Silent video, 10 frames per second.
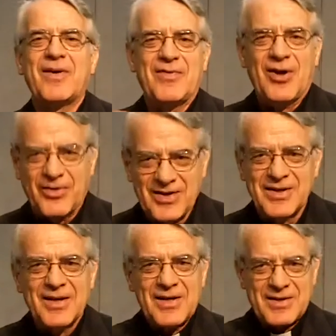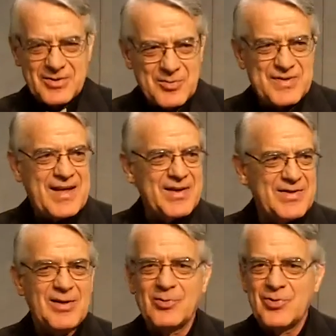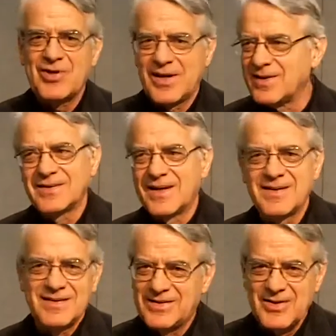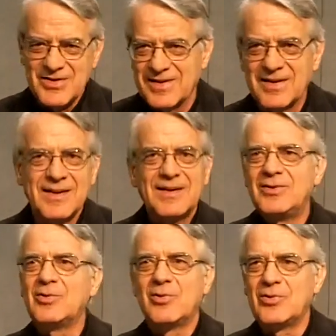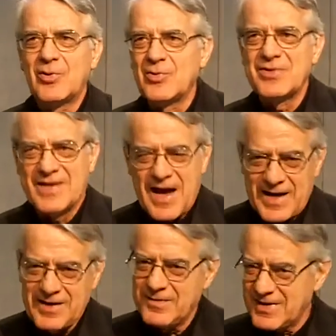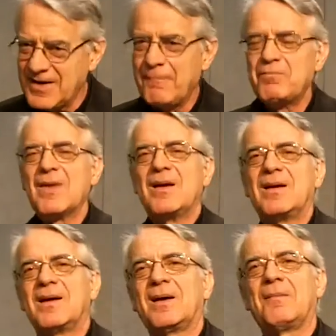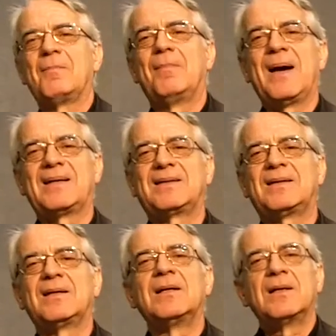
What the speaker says: you have nothing substantial to share, then it is you lose time. But